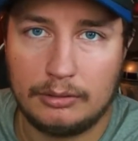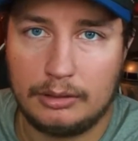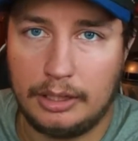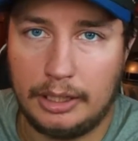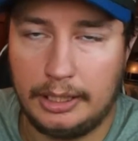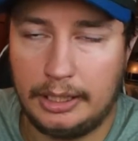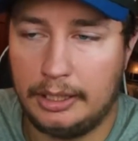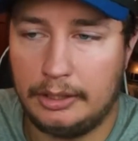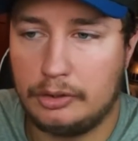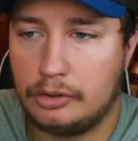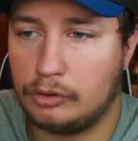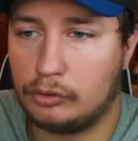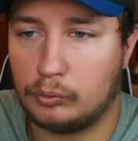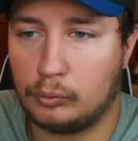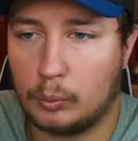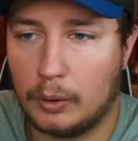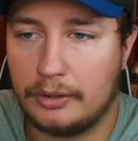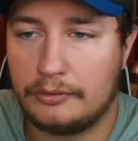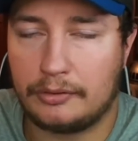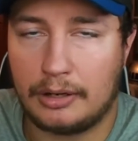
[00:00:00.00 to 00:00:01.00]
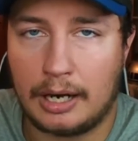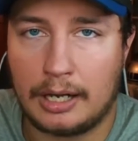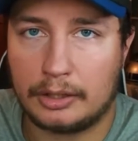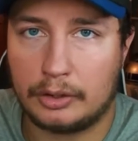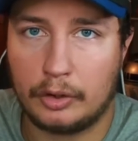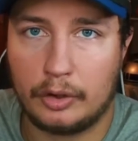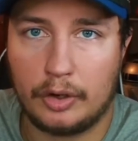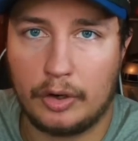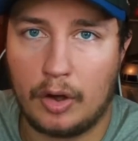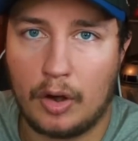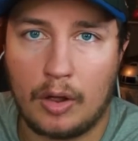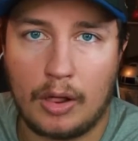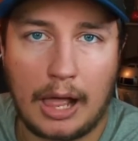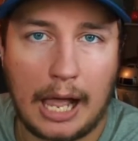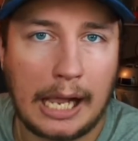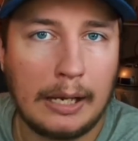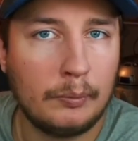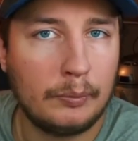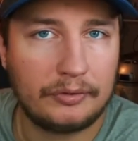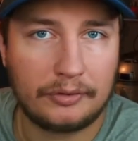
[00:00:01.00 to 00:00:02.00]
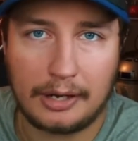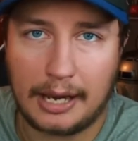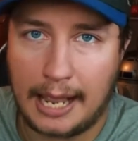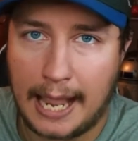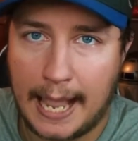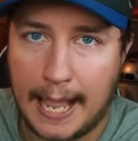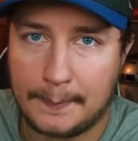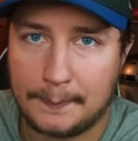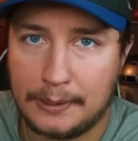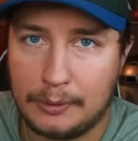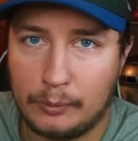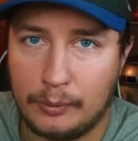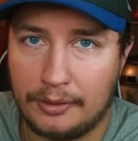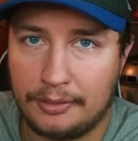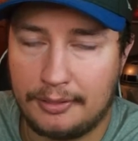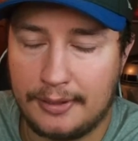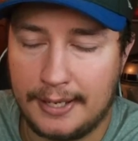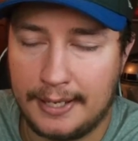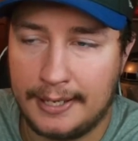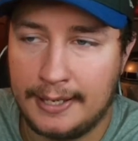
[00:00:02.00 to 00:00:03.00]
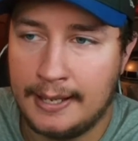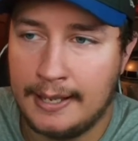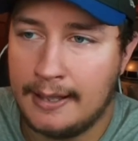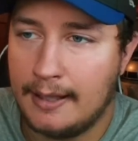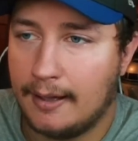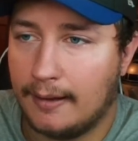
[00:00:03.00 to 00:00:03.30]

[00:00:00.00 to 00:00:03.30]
It just was not good at all. I was not happy with it.